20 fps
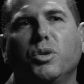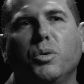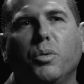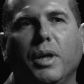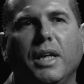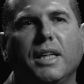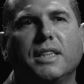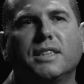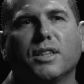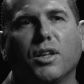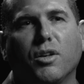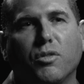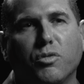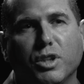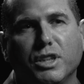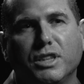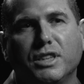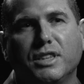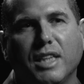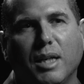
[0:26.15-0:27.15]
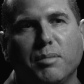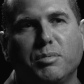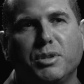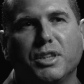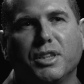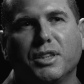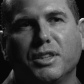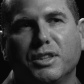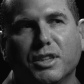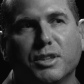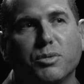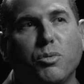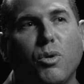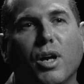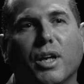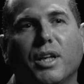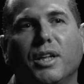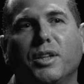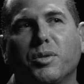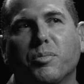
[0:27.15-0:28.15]
two weeks of reception, just
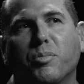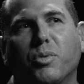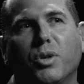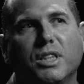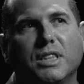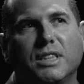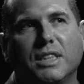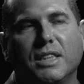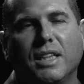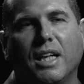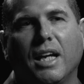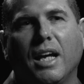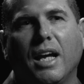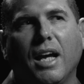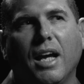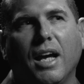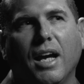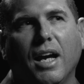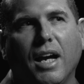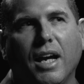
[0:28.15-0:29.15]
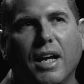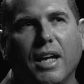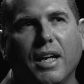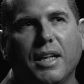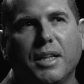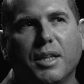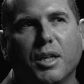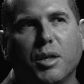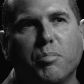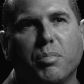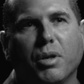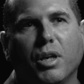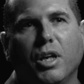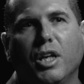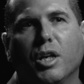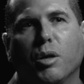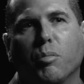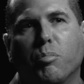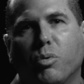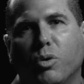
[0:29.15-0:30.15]
walking into prison, I end up
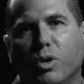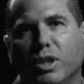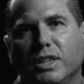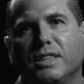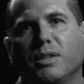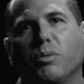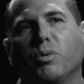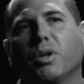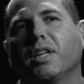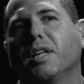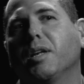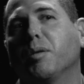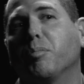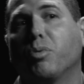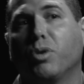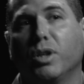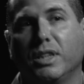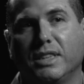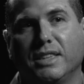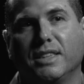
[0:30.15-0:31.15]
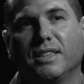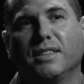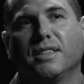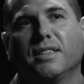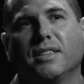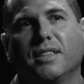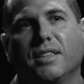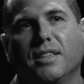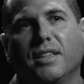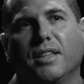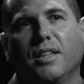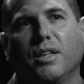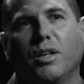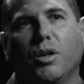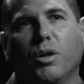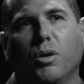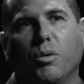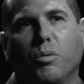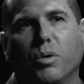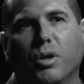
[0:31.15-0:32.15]
in a prison within a prison
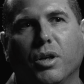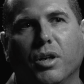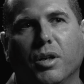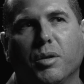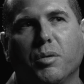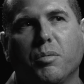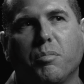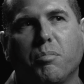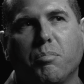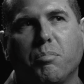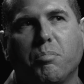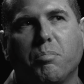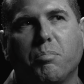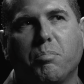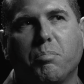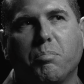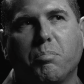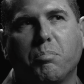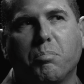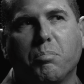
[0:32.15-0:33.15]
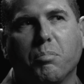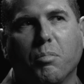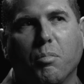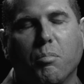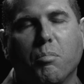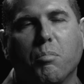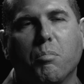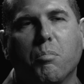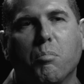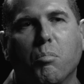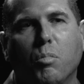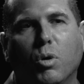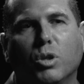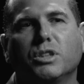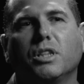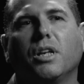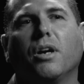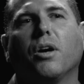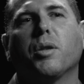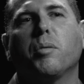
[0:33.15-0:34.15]
where
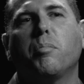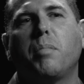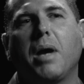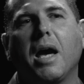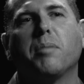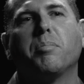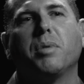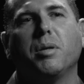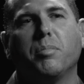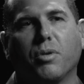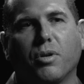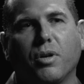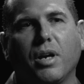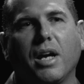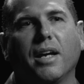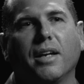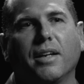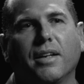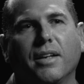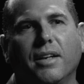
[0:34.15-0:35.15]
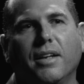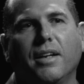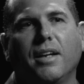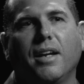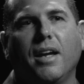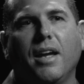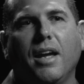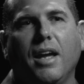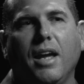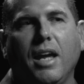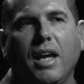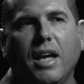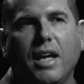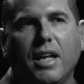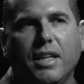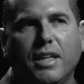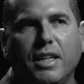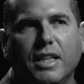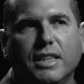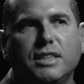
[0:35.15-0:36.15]
mostly all the bad people are at.
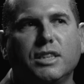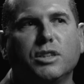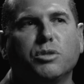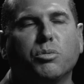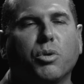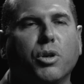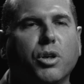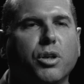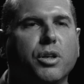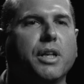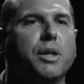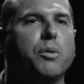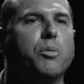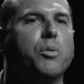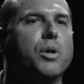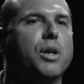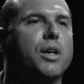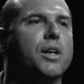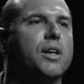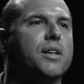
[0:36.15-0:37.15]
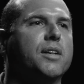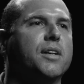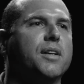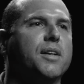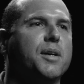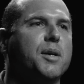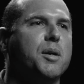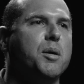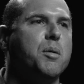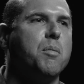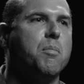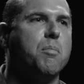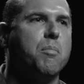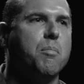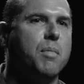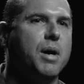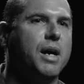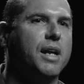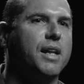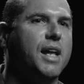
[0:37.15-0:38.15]
And this is really where
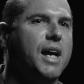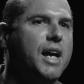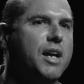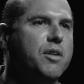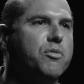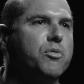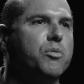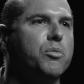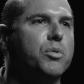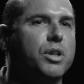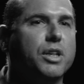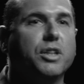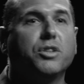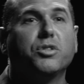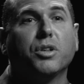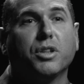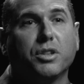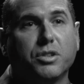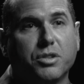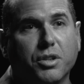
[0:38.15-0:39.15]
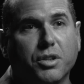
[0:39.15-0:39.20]
my life really took a